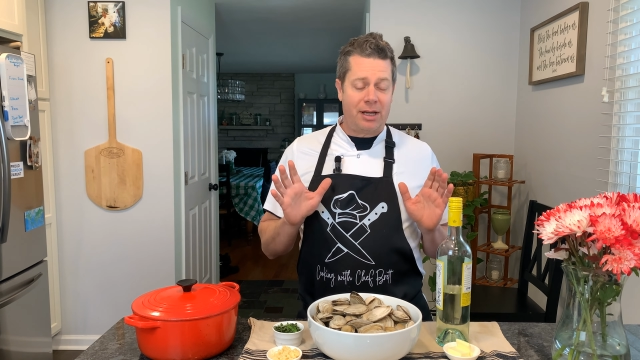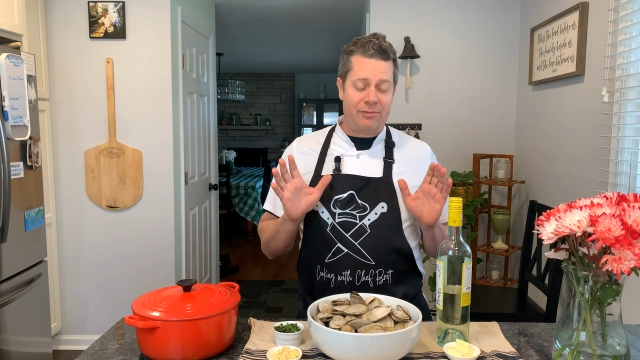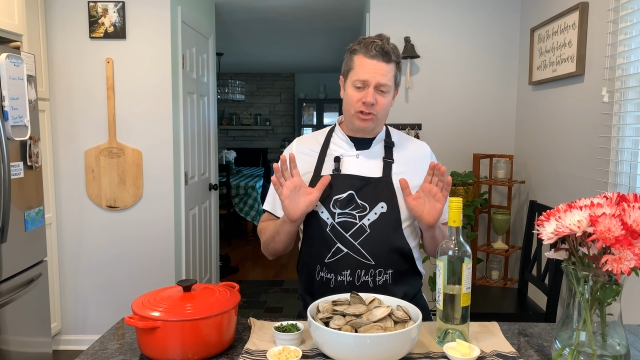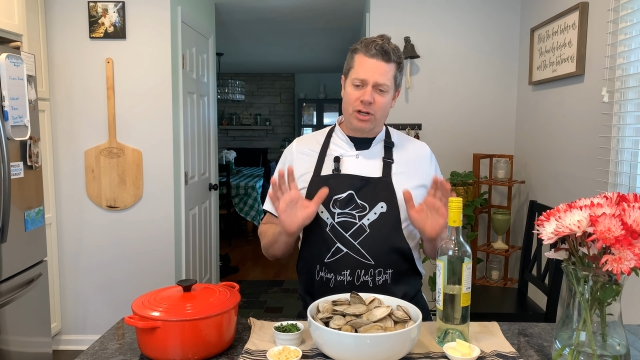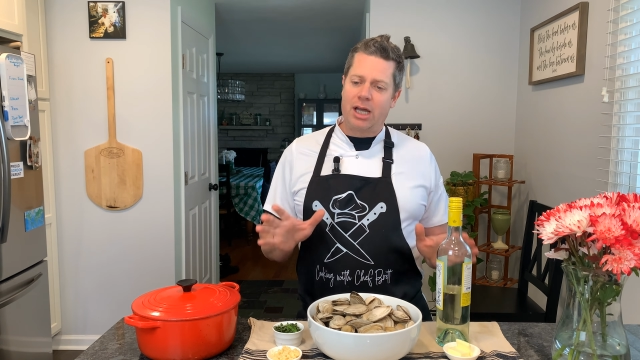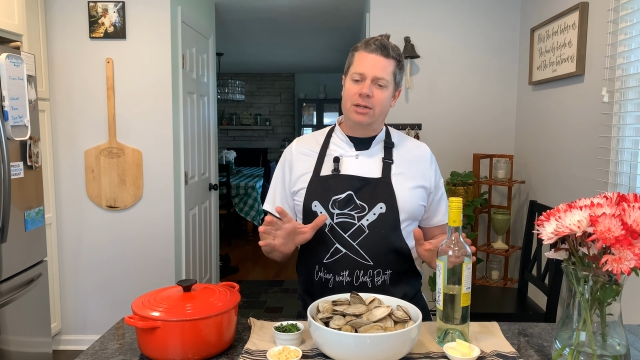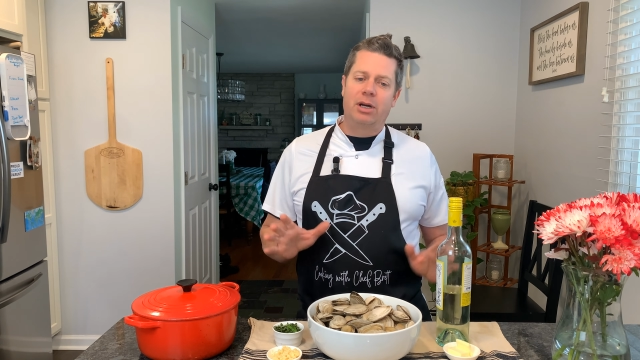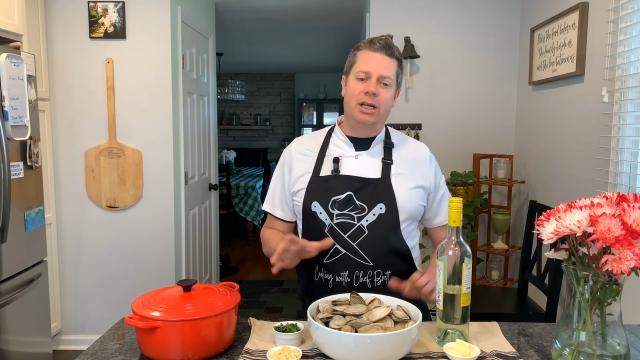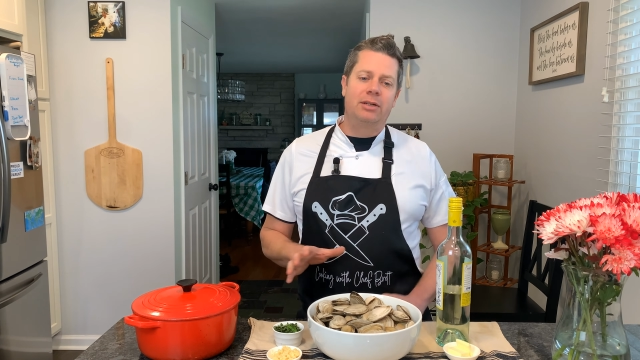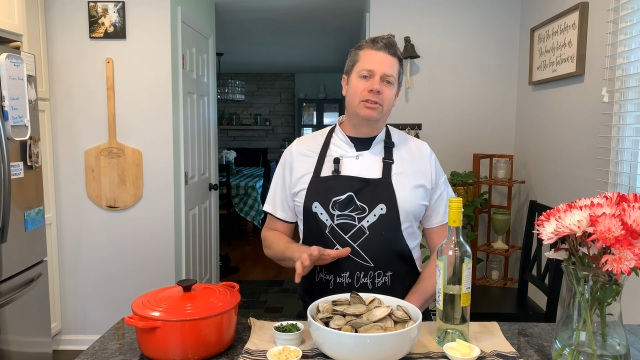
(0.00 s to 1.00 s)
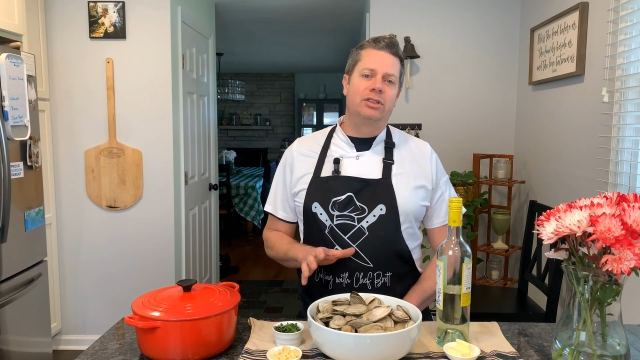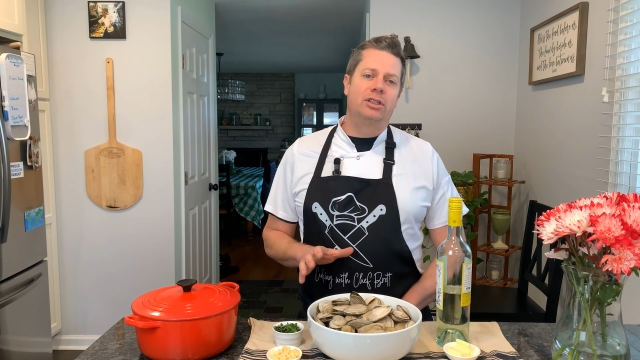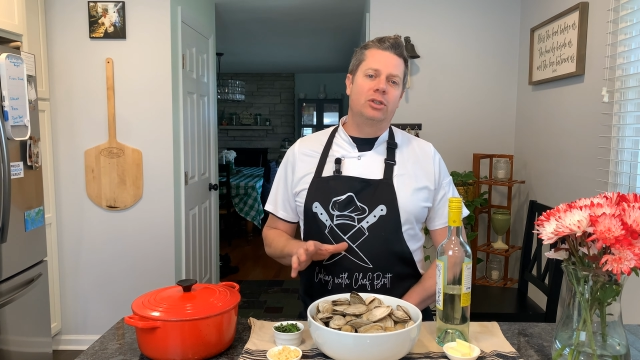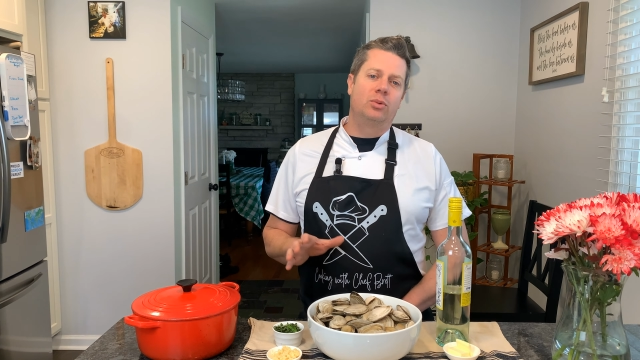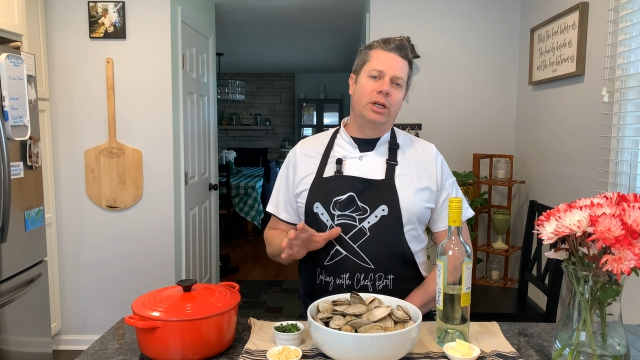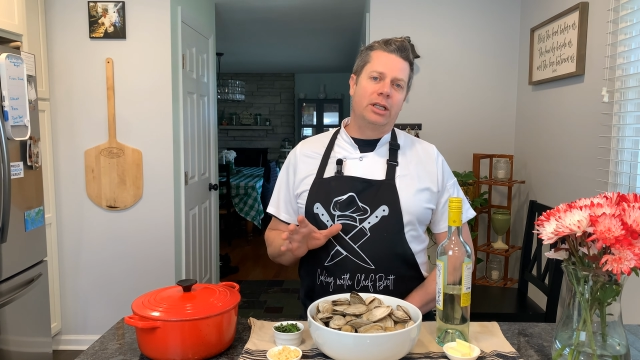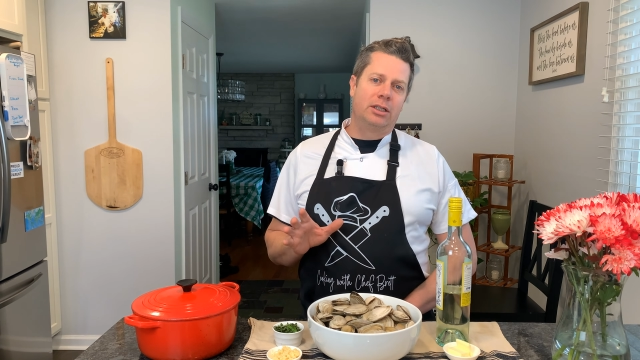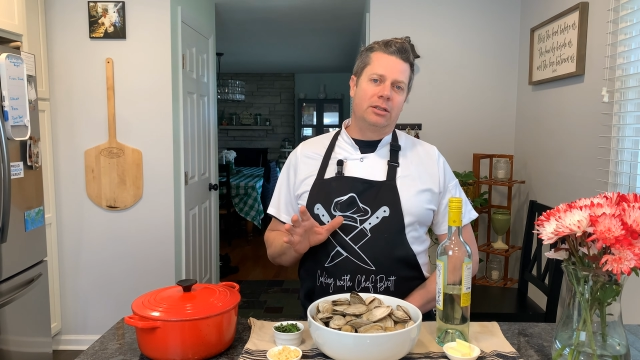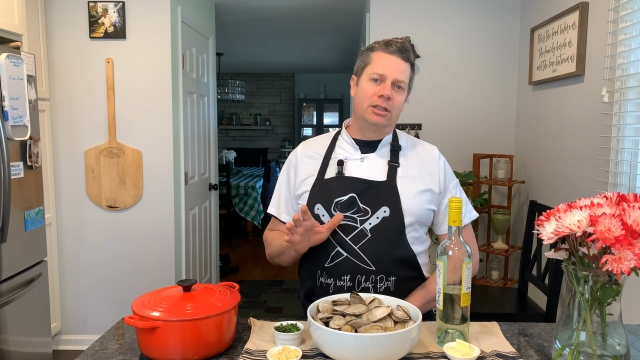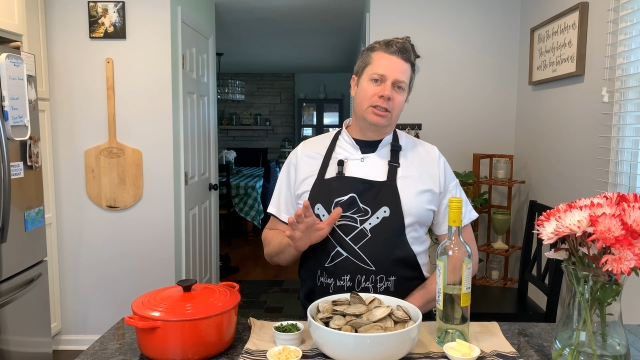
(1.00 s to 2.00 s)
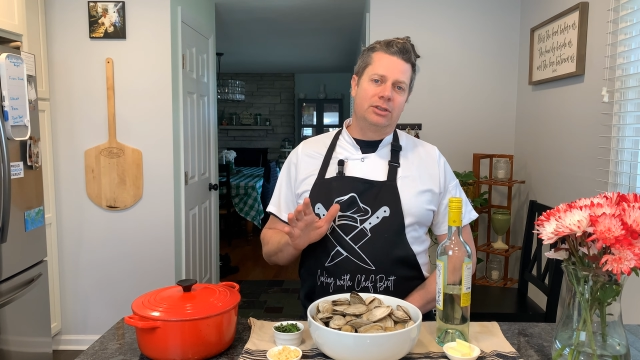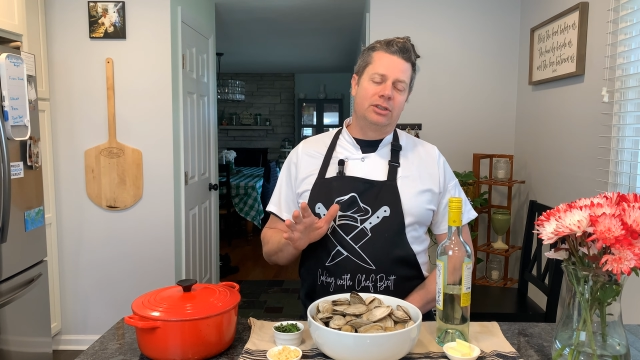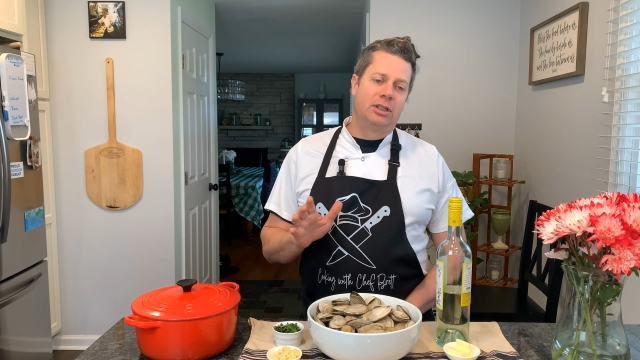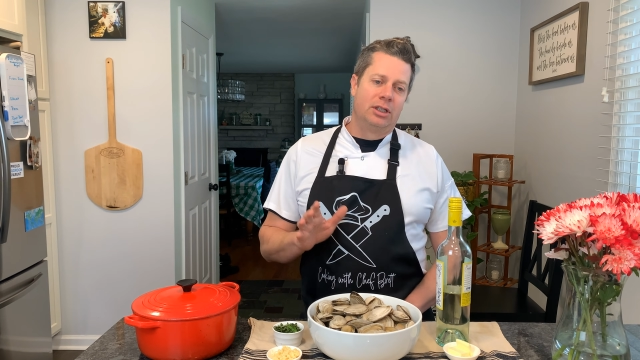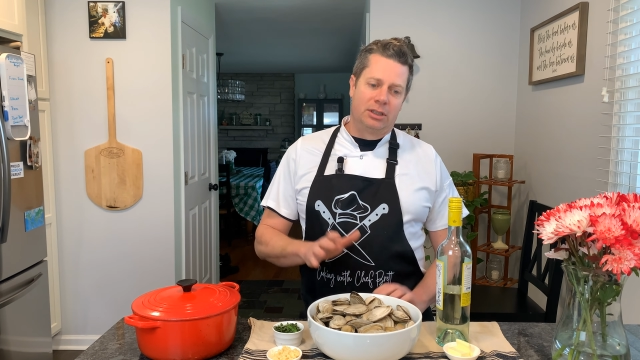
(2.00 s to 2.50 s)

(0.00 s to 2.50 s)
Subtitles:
I've tried about every single way there is